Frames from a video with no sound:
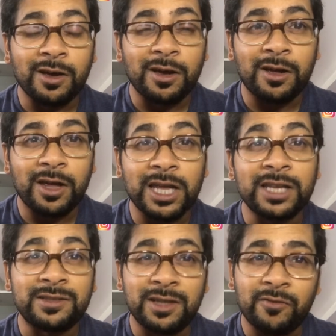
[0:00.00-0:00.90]
Uh, it
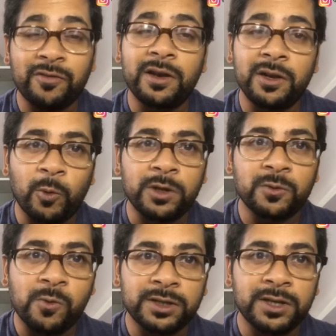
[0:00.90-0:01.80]
is definitely one
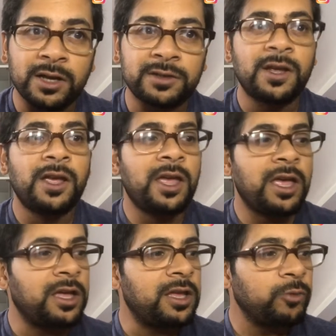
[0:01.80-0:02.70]
to watch, guys.
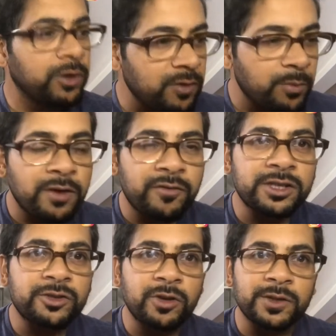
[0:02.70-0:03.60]
It will give you a bit of
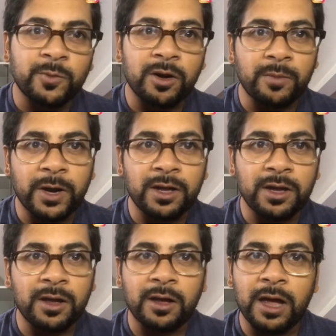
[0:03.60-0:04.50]
history as well about
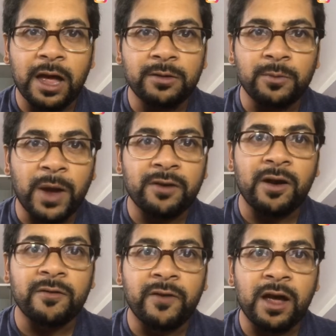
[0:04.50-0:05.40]
uh, the
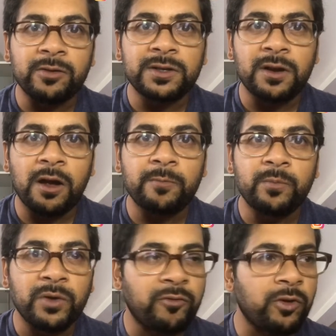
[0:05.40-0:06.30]
background of how
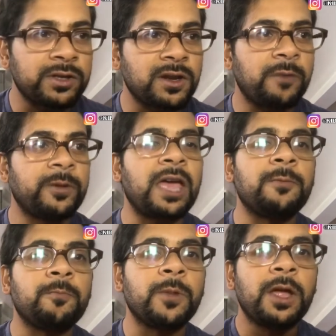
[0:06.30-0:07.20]
Islam, before Islam
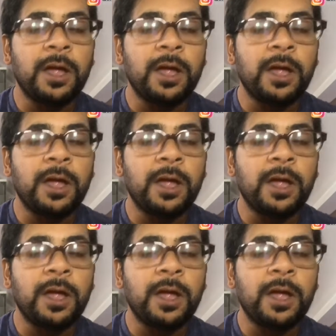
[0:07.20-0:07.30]
came.